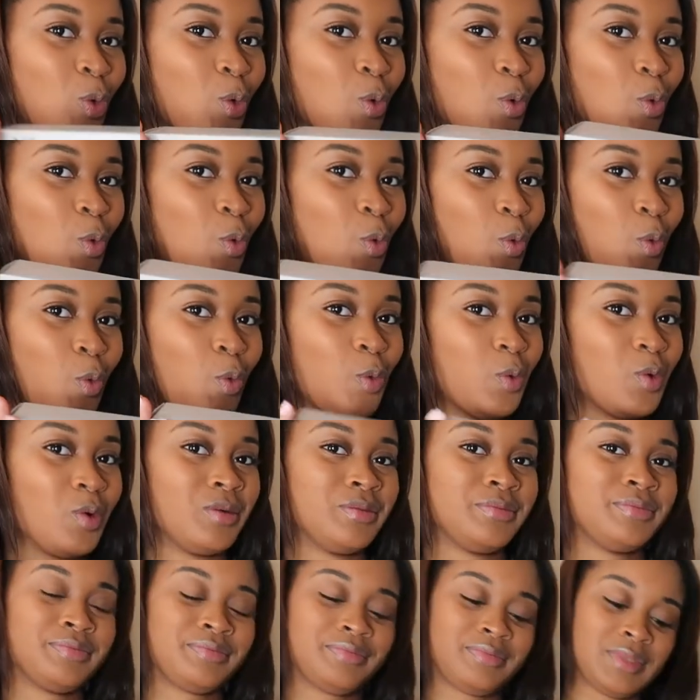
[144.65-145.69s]
Cool.
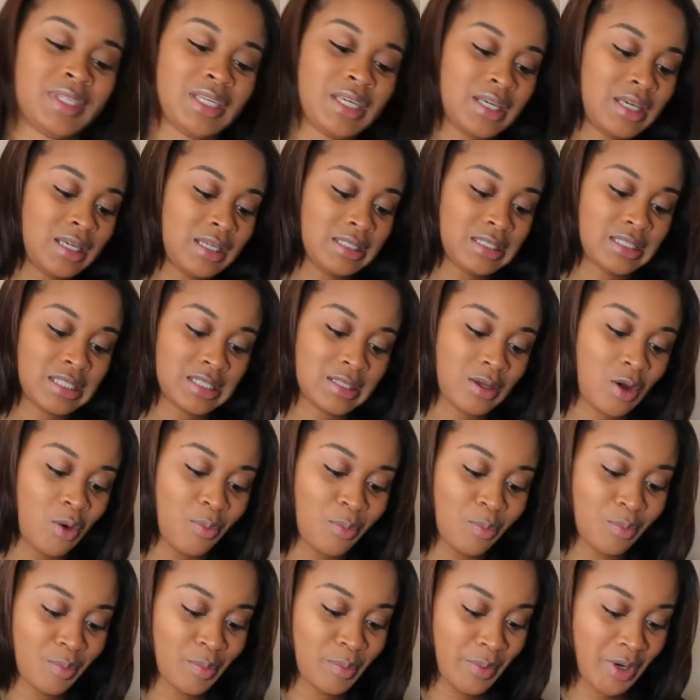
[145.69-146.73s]
Let's
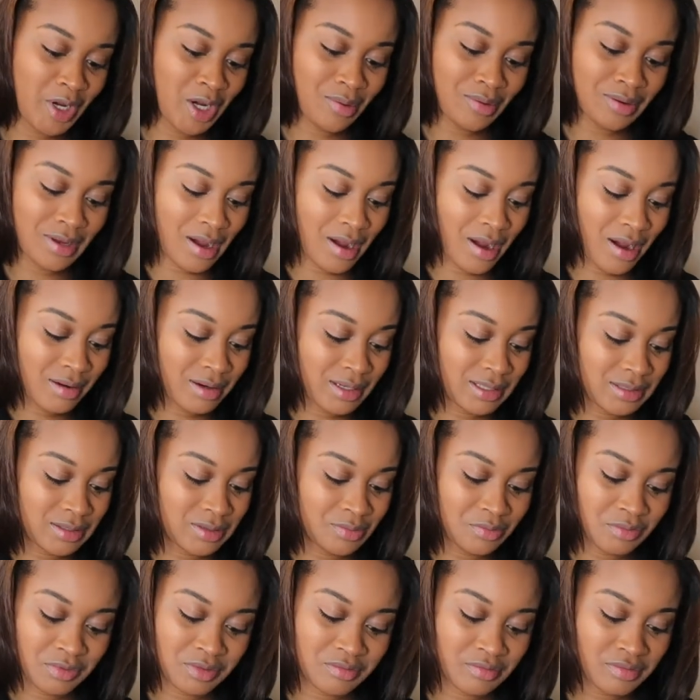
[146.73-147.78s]
open them up, y'all. Let's
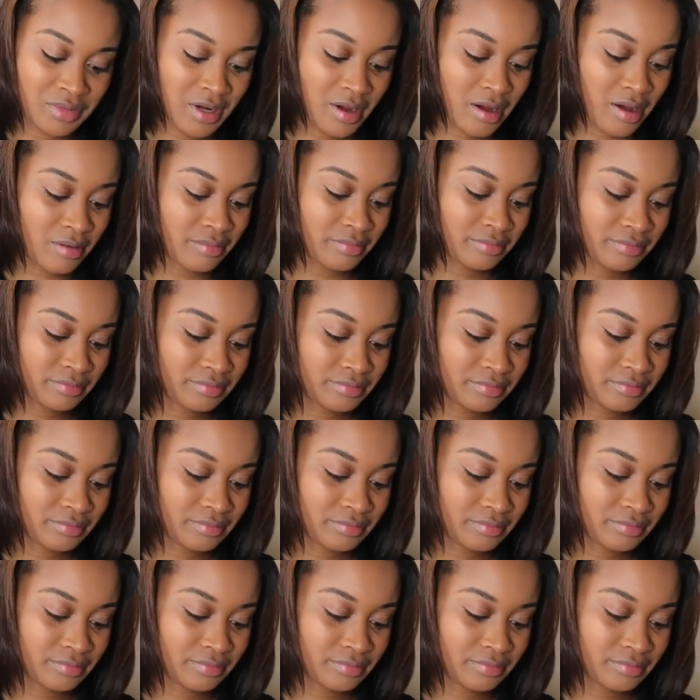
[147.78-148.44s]
open them up.